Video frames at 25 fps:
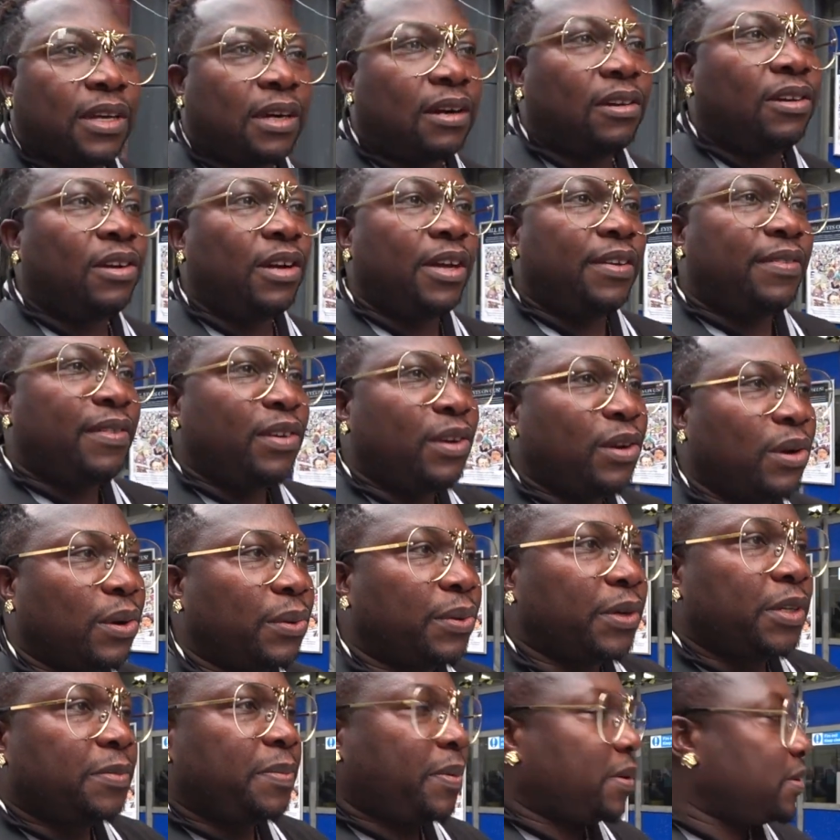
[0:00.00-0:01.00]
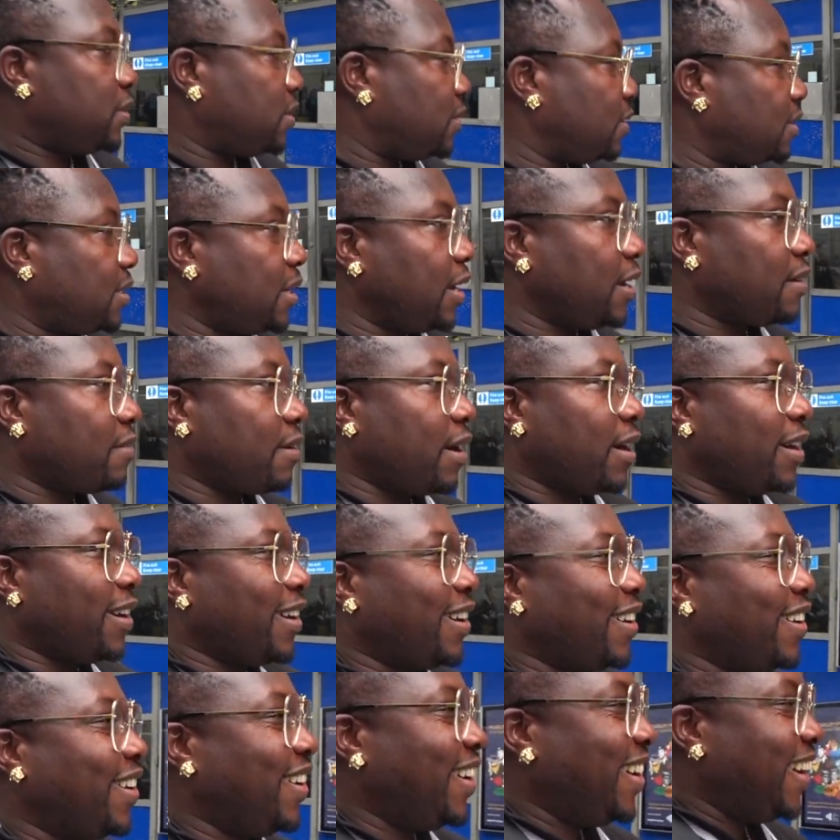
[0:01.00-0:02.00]
I don't even know which bus to take right
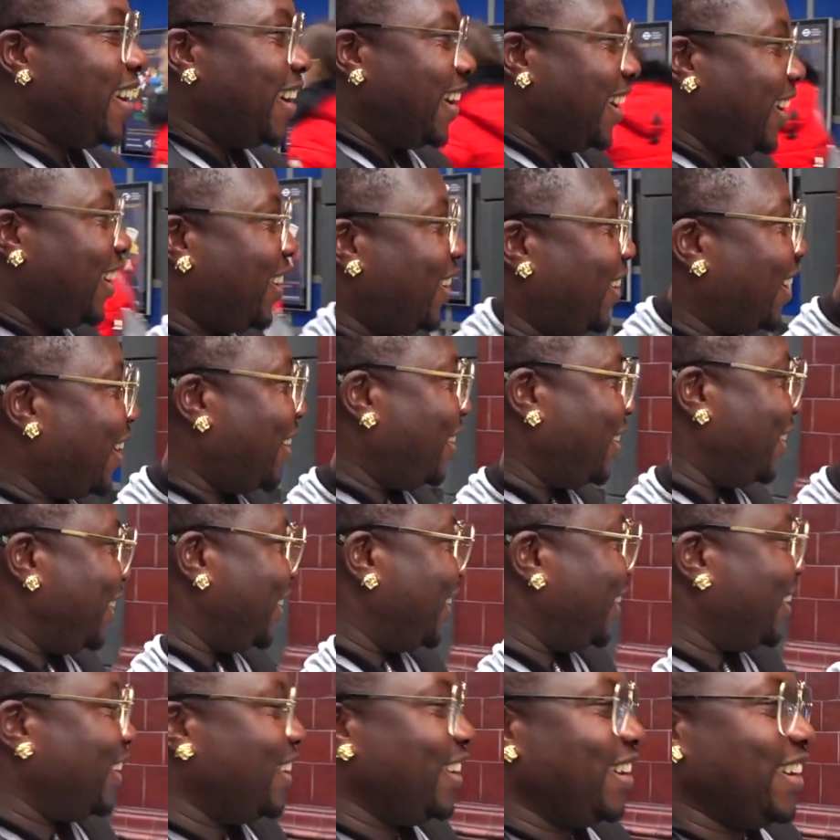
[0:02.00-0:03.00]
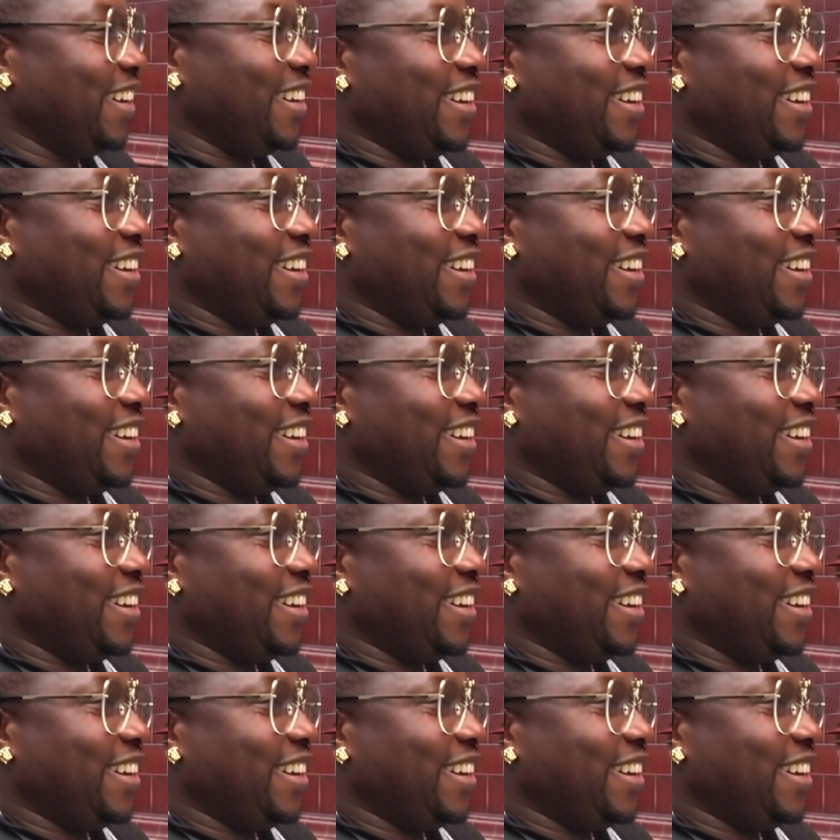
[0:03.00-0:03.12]
now. Hello, how are you?